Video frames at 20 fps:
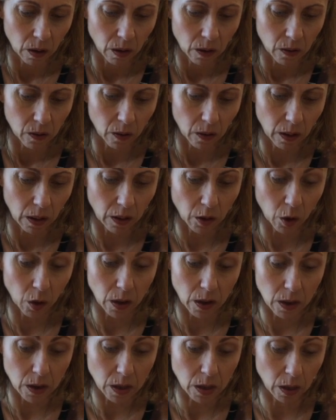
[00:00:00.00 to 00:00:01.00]
so that they're
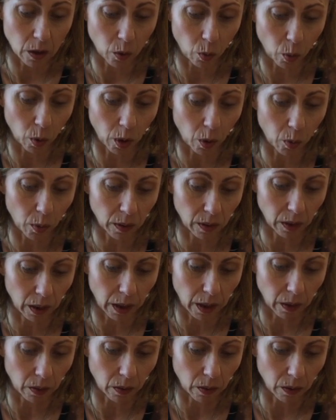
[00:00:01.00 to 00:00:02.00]
easy to work with
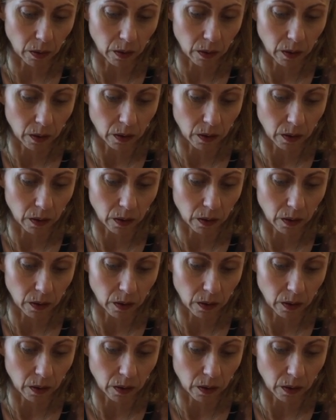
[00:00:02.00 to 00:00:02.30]
later.